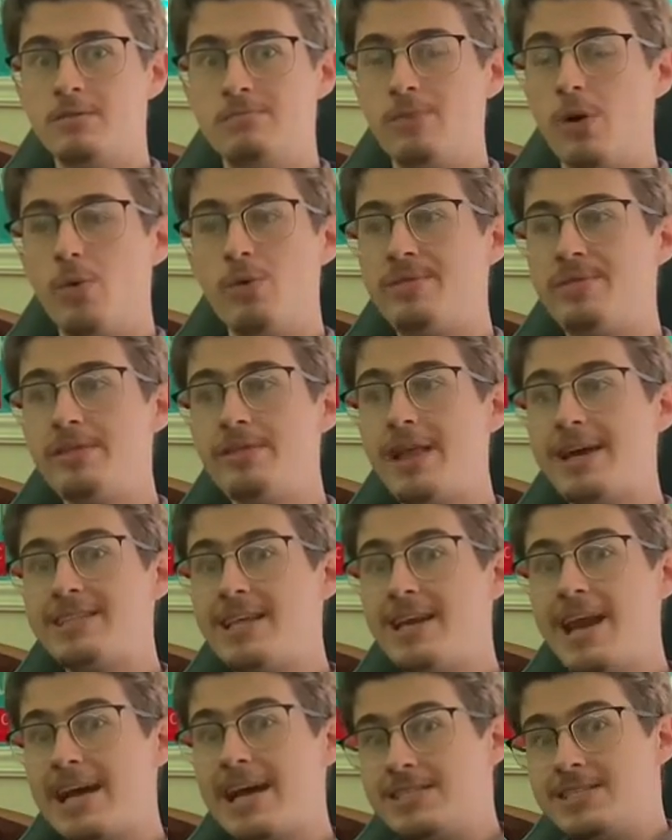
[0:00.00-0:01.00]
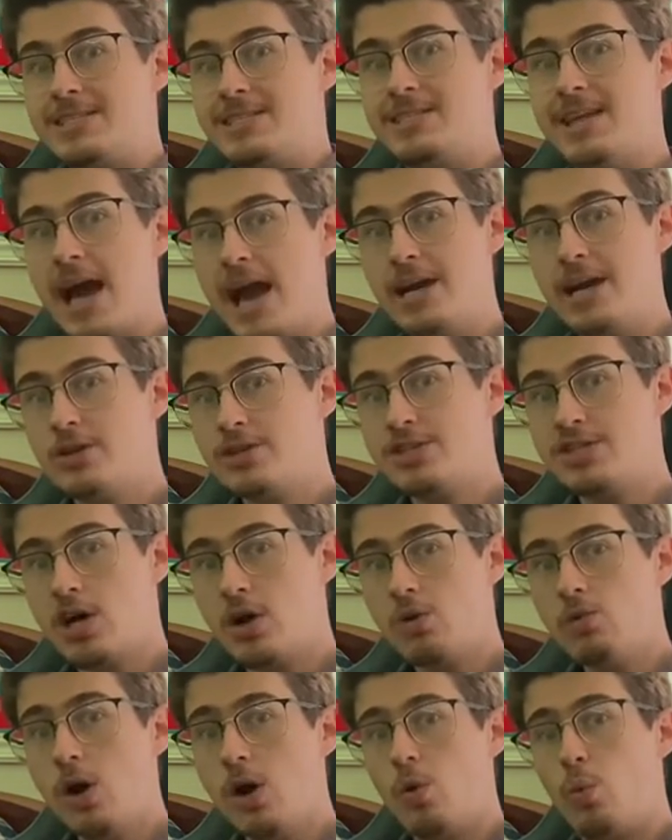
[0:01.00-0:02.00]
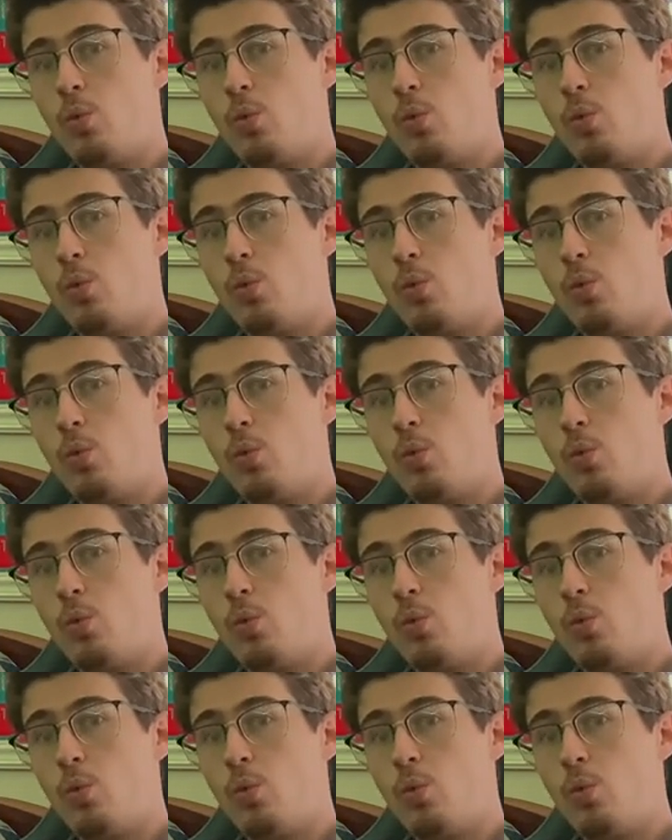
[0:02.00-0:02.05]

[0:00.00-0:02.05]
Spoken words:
but within like the next day or so,